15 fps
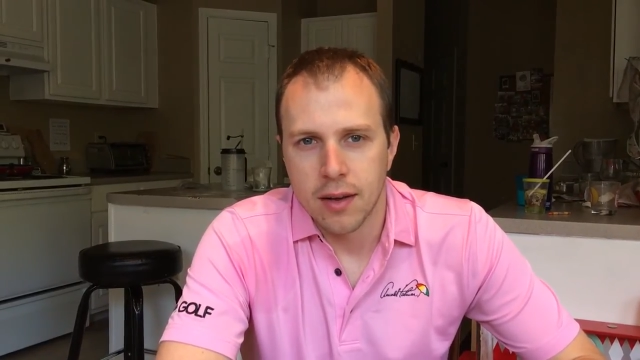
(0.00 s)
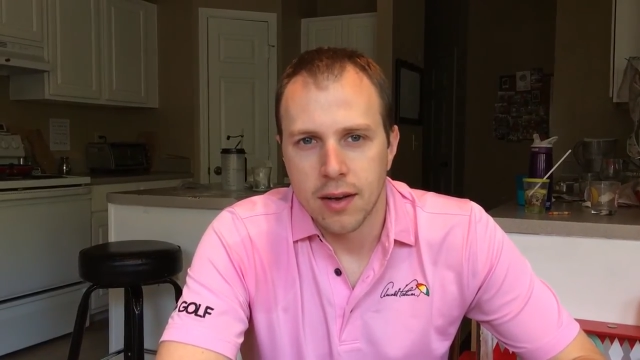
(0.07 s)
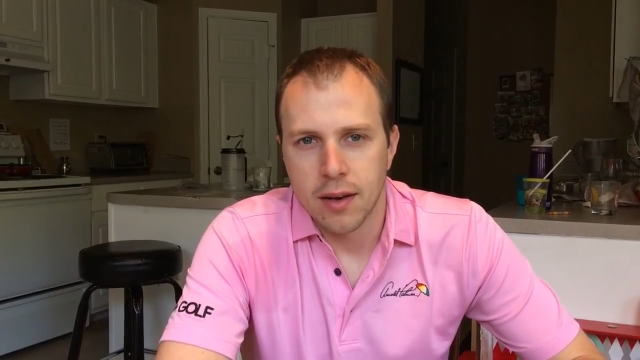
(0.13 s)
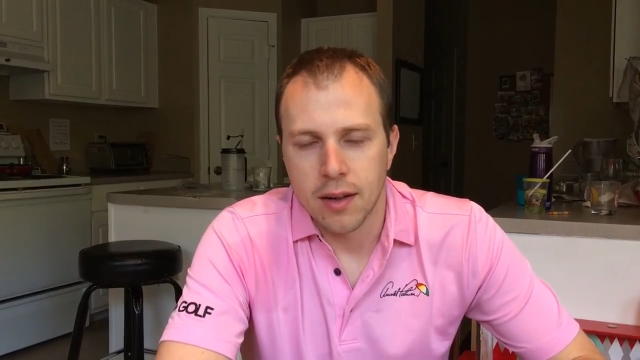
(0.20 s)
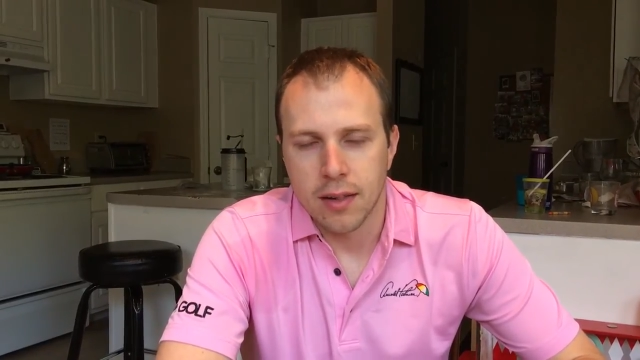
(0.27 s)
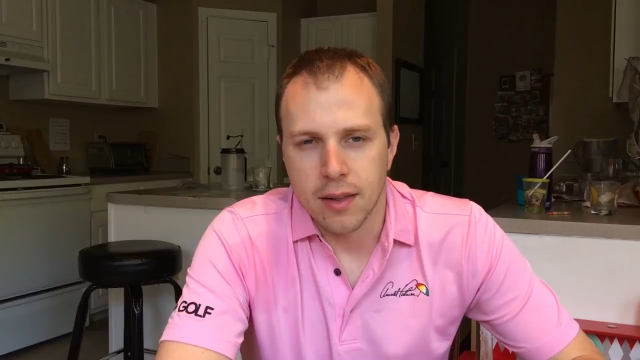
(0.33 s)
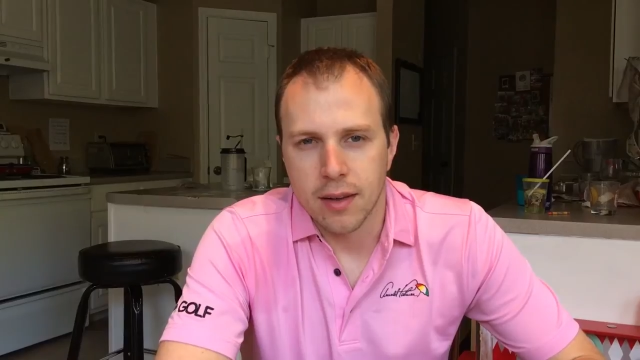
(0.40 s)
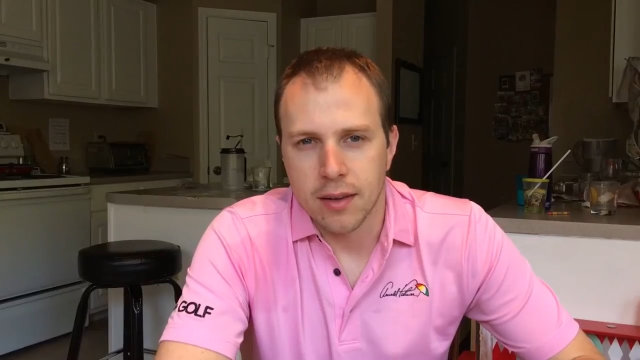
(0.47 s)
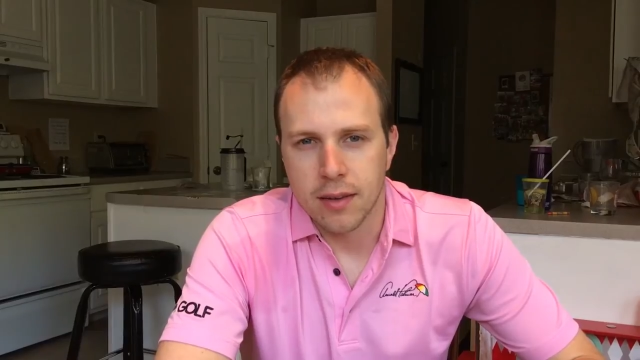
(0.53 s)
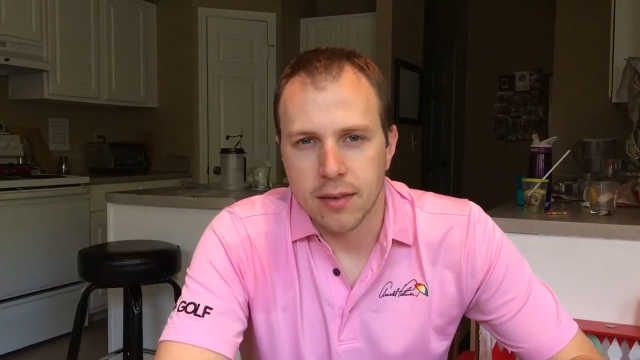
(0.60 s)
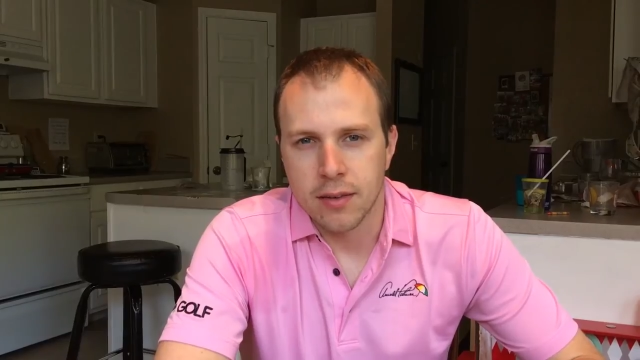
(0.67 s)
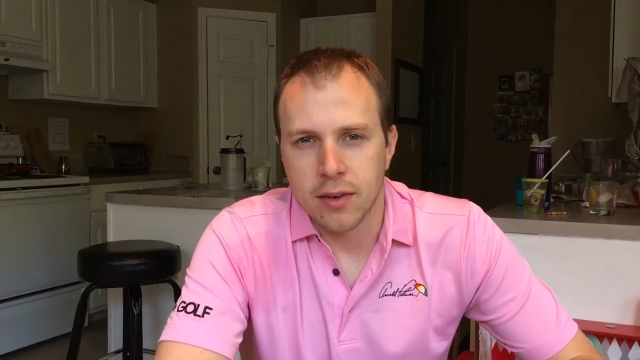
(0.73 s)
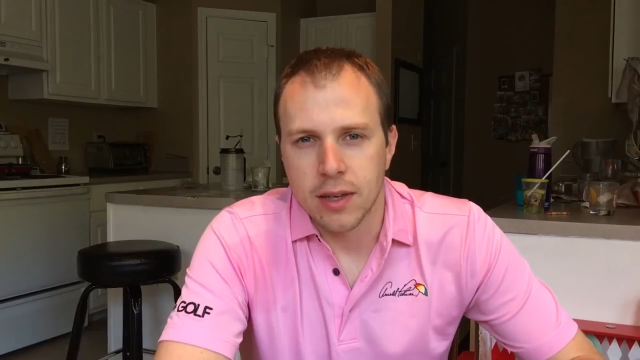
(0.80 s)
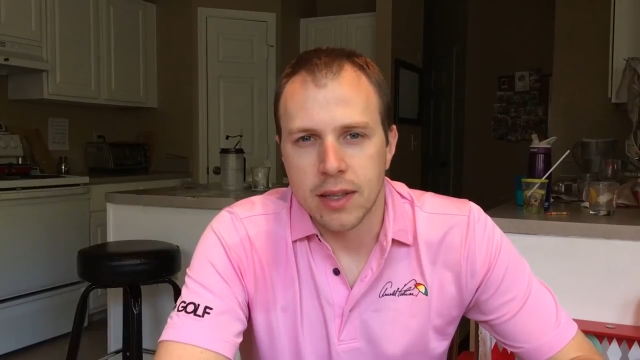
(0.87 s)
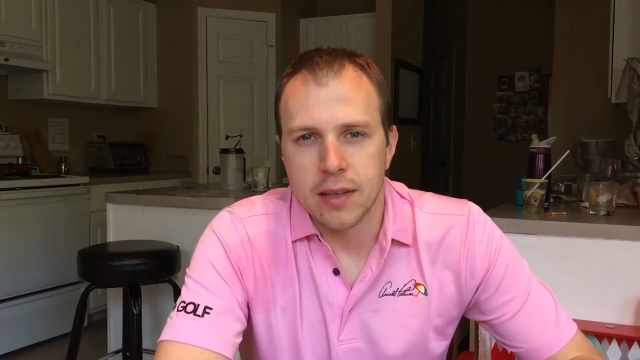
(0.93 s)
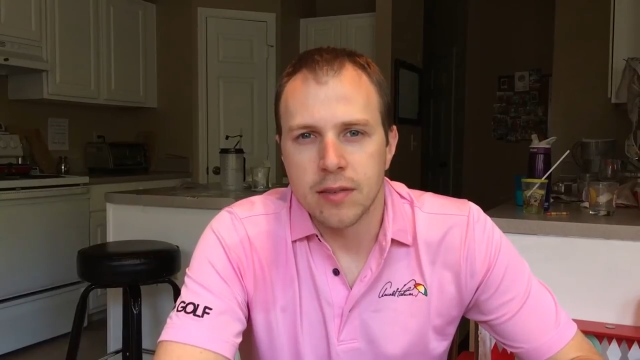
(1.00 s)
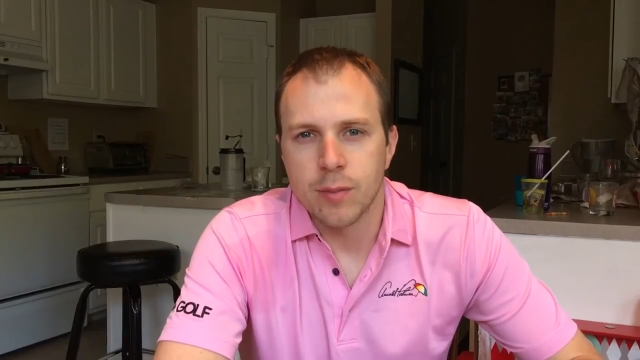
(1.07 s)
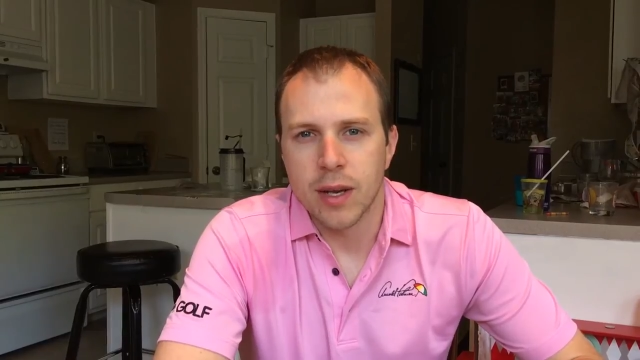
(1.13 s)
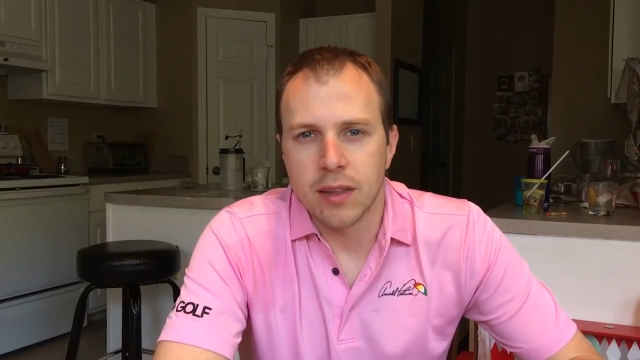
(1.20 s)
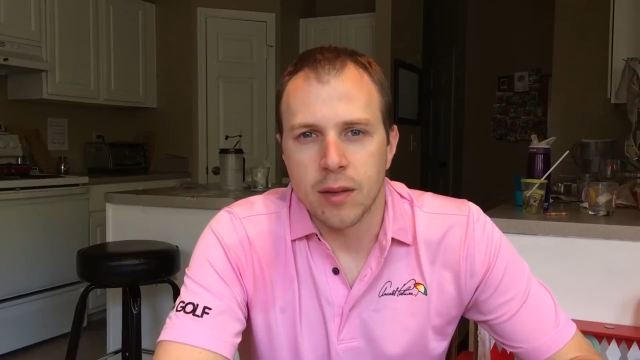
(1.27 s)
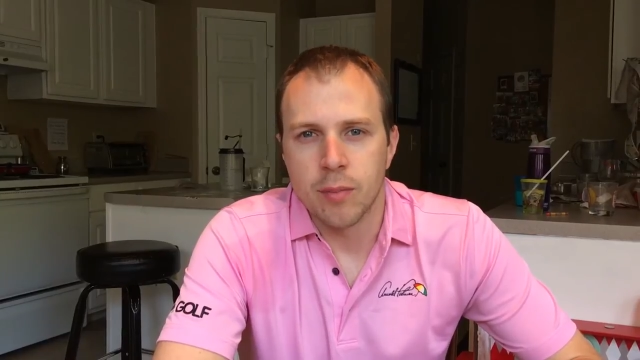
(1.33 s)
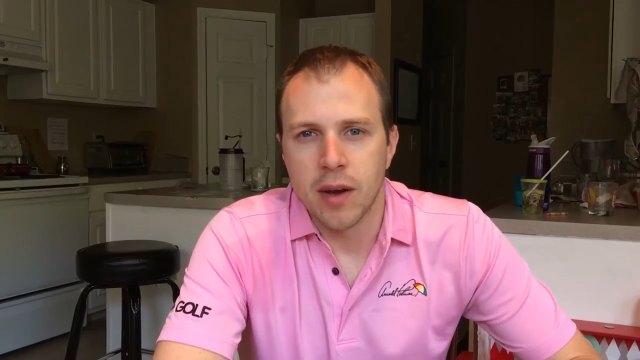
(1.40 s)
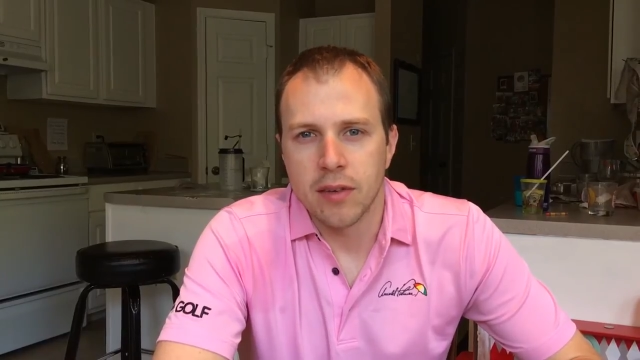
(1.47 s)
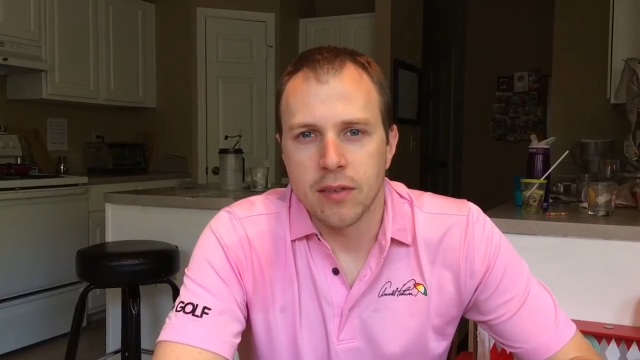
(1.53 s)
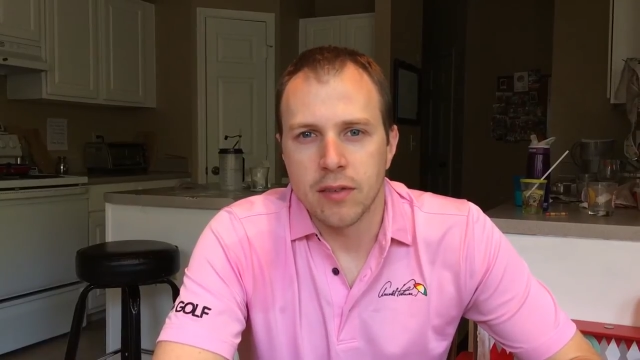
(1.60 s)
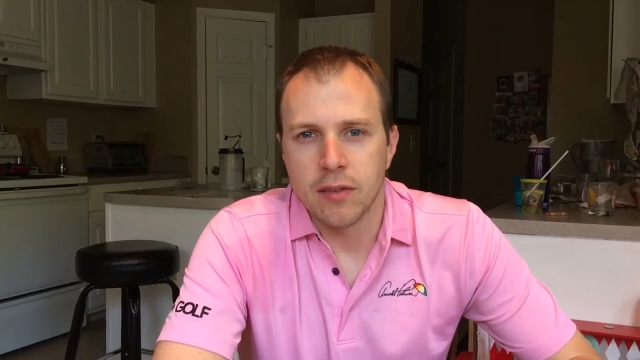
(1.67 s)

I'd like to at least make the best